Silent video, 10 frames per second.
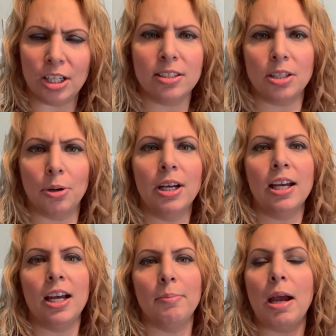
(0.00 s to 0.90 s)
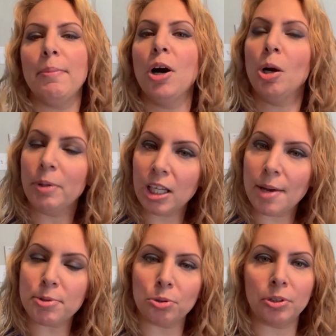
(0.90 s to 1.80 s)
So I'm hoping it
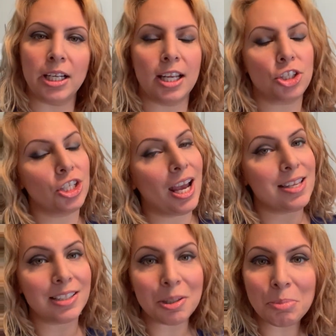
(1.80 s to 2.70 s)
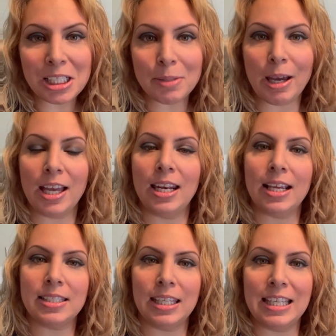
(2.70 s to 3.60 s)
helps with her headaches. She hasn't complained about
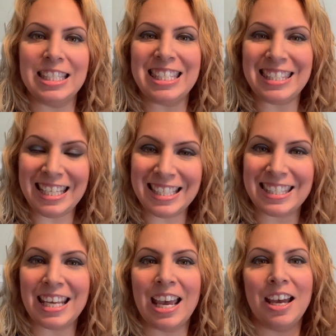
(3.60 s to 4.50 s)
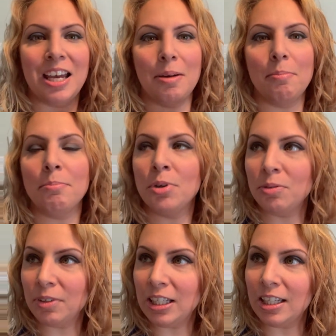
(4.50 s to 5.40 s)
headaches again since
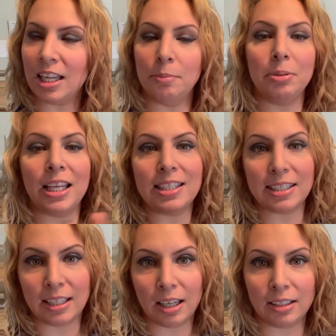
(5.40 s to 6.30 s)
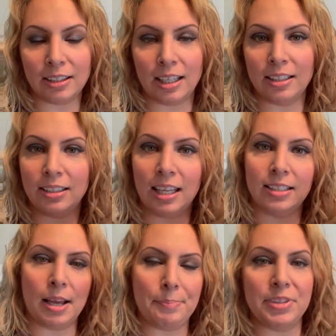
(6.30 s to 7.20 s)
moving and placing out
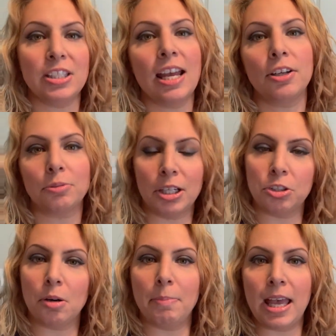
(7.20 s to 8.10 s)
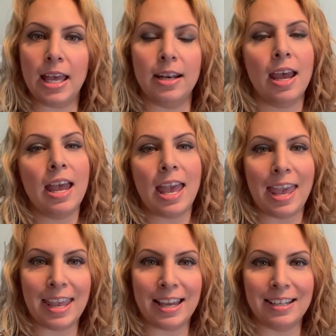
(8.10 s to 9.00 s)
that net around her bed,
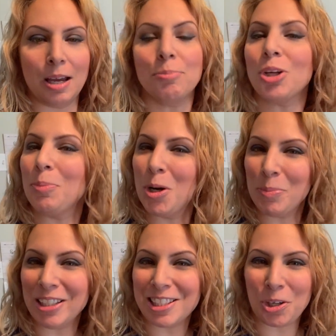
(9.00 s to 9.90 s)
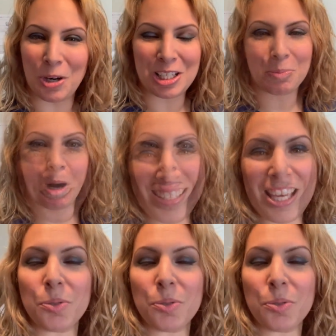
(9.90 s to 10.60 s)
and so I'm hoping this corrects the problem. So